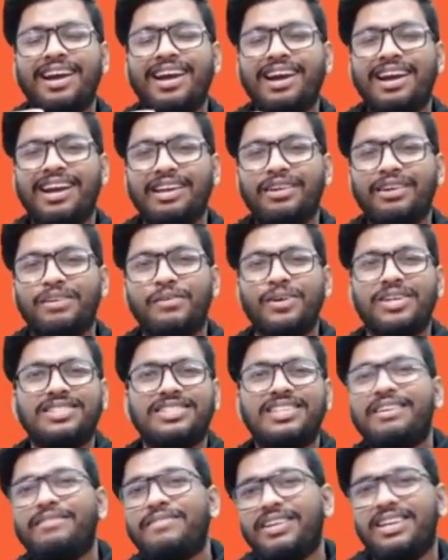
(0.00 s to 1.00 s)
uh, you know, what
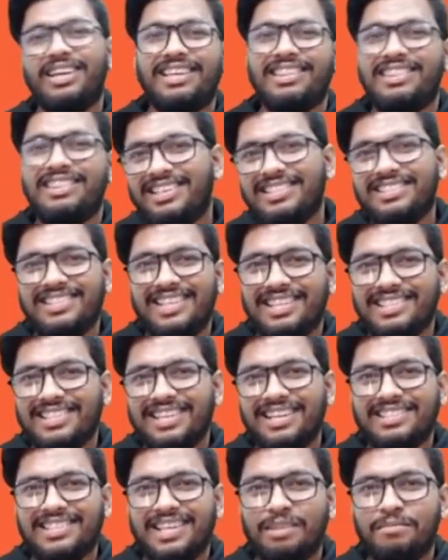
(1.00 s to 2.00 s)
is given in these tests
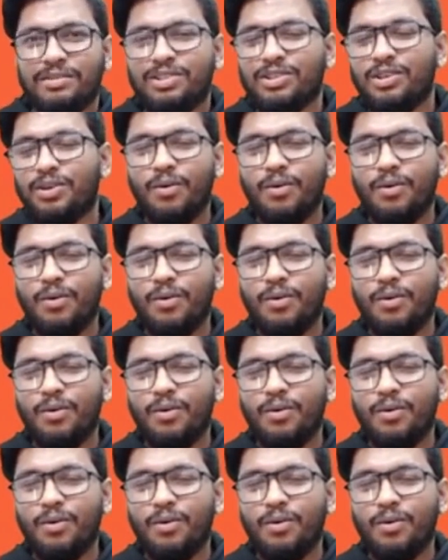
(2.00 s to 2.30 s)
and assignments.